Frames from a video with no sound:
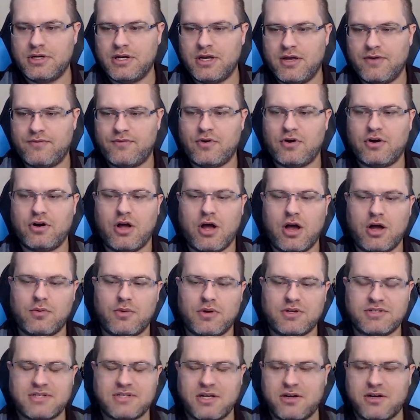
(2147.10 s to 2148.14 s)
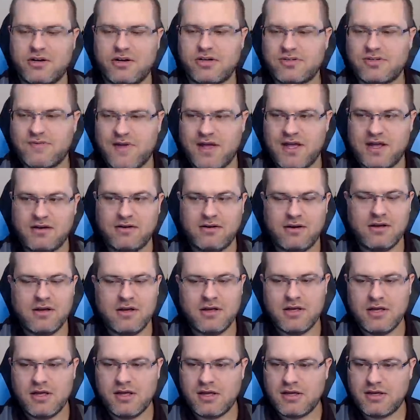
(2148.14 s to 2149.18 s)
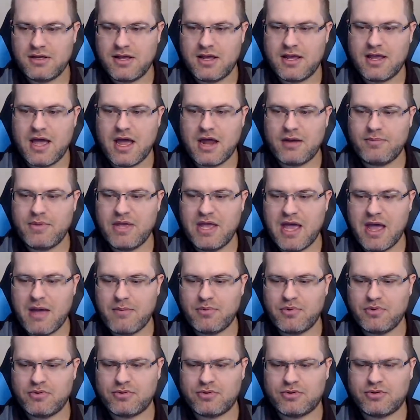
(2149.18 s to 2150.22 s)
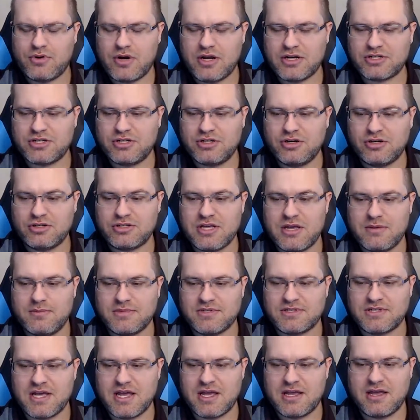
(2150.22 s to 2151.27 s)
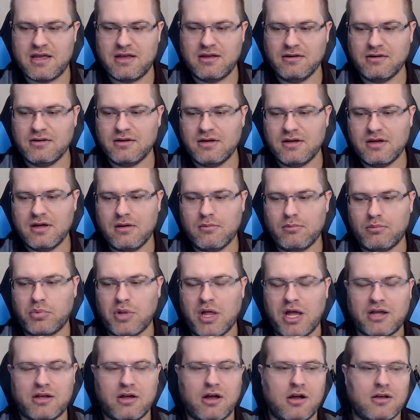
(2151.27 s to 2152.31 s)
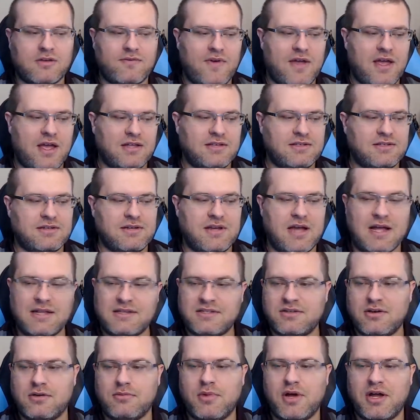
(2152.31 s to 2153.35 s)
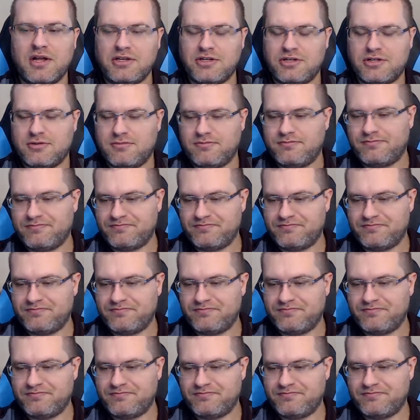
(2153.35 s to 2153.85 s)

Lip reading: If you're an Ottawa Senators fan, you got to be happy with the direction your team is taking. Blackhawks fans, not so much.